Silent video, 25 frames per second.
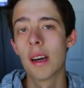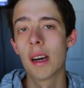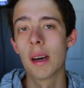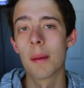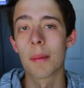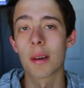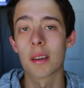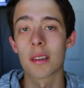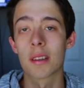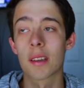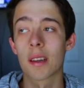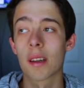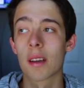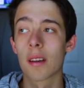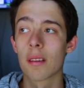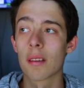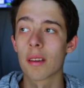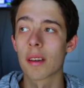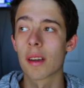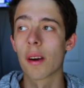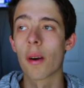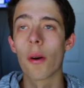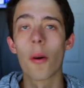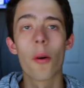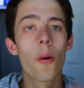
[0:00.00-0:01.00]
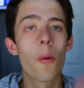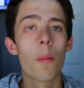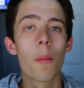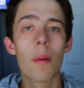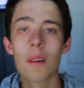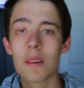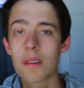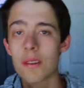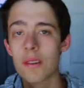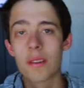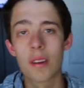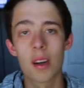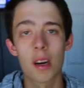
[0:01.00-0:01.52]
I'm actually going to look at a whole
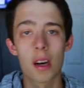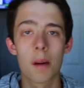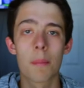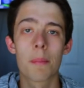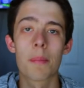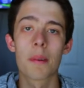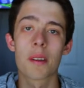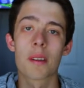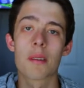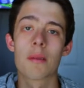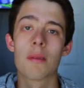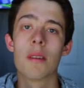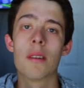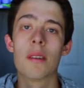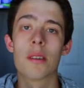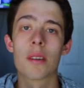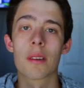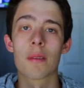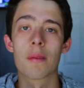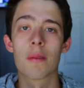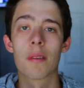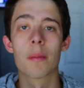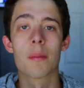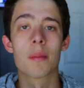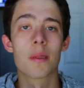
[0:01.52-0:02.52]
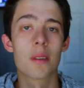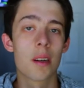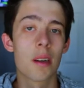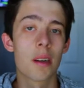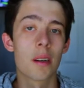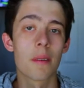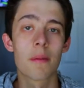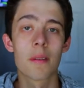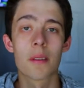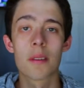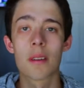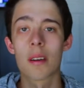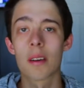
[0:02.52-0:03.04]
bunch of topics ranging from city
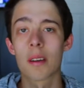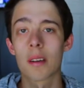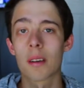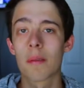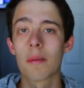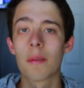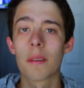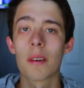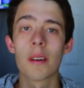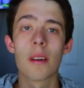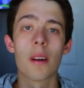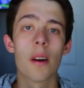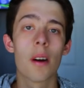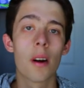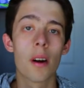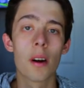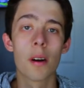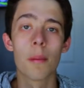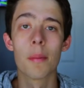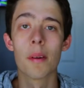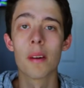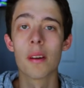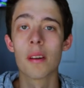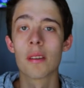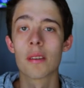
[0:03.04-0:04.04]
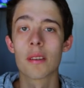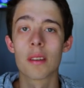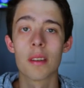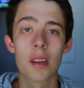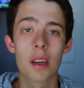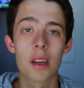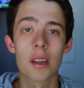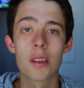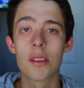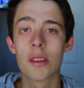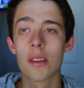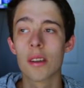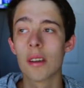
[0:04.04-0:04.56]
photography to urban to
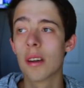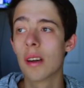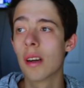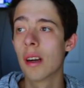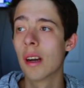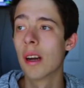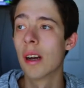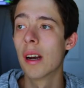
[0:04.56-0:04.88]
nature.